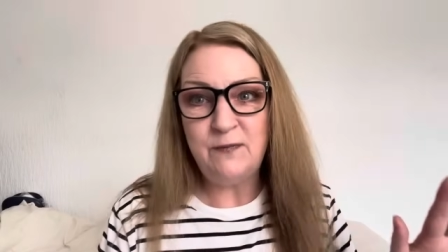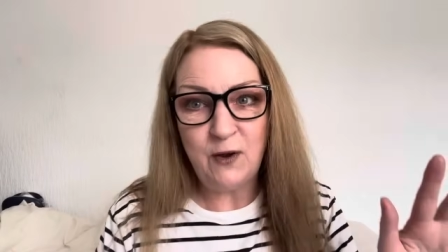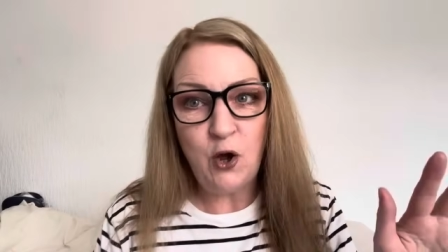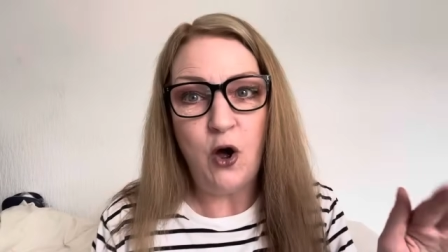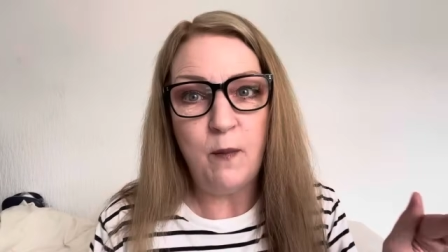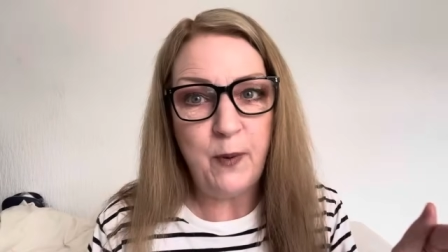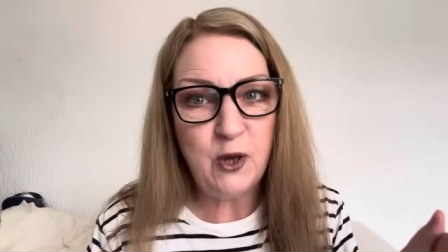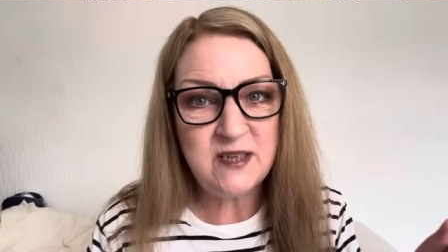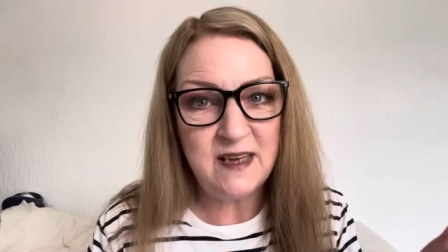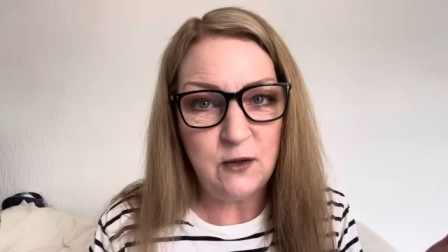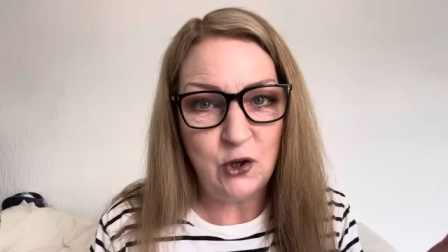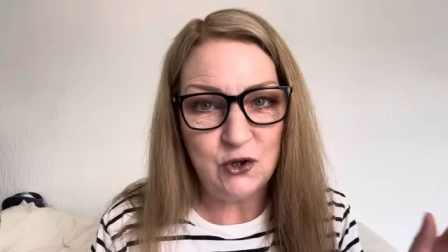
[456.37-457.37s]
if I got a
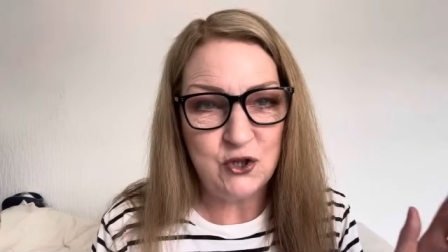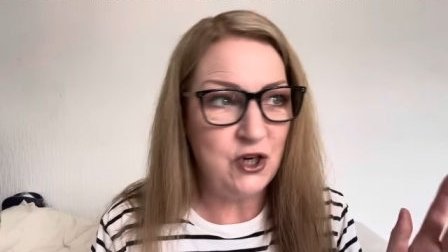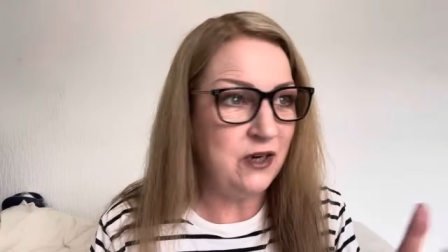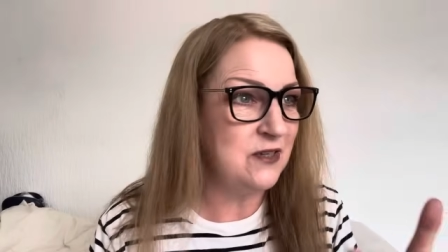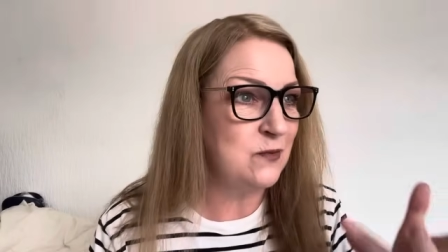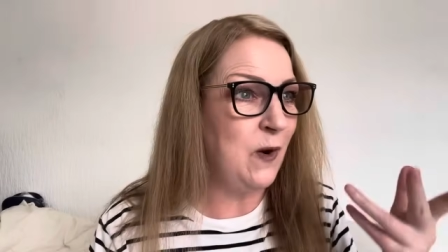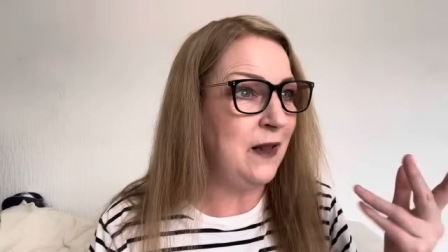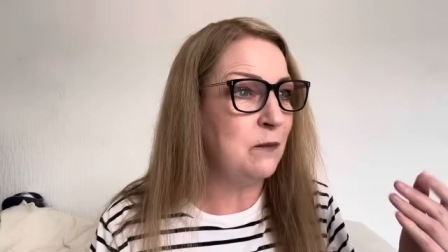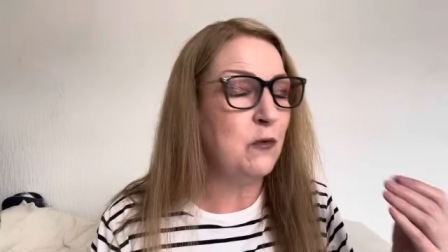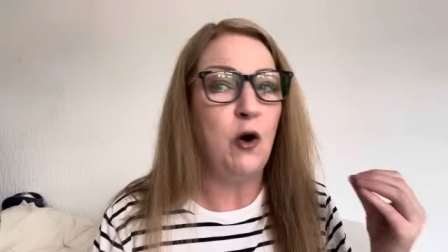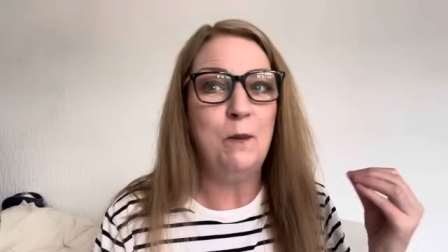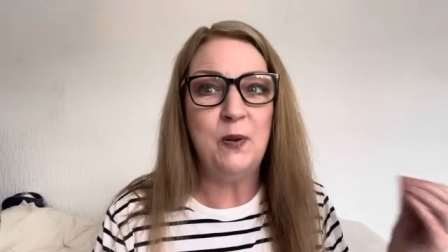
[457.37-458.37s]
body lotion as well. I'm
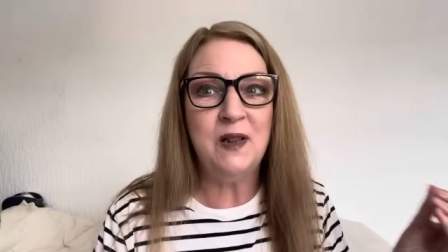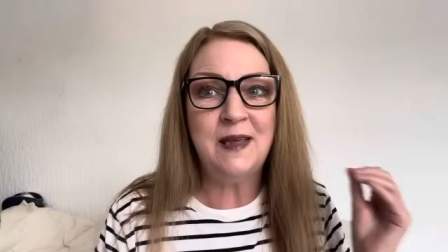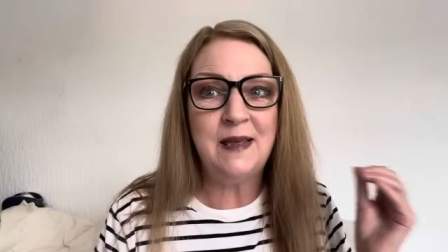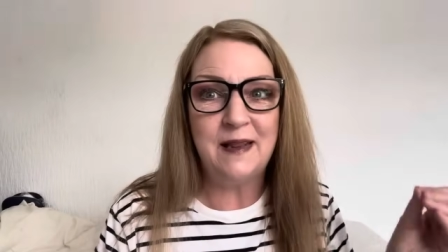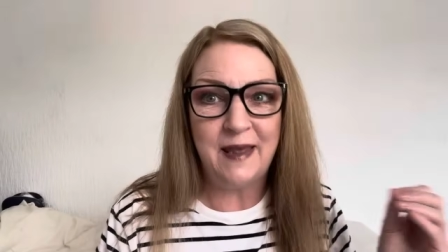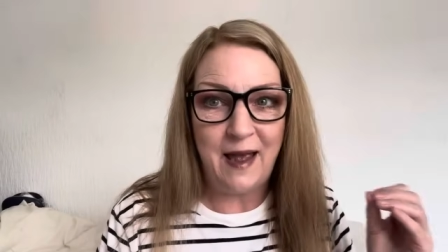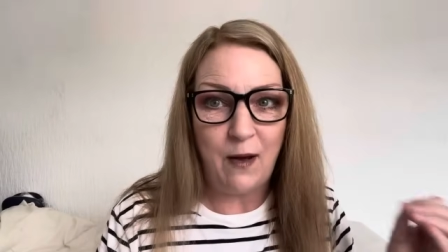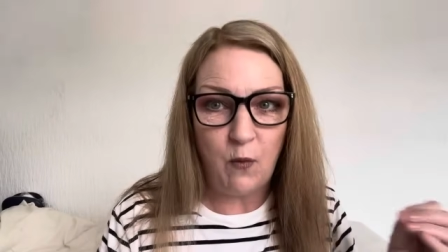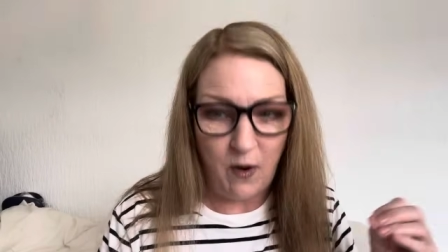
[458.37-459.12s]
completely out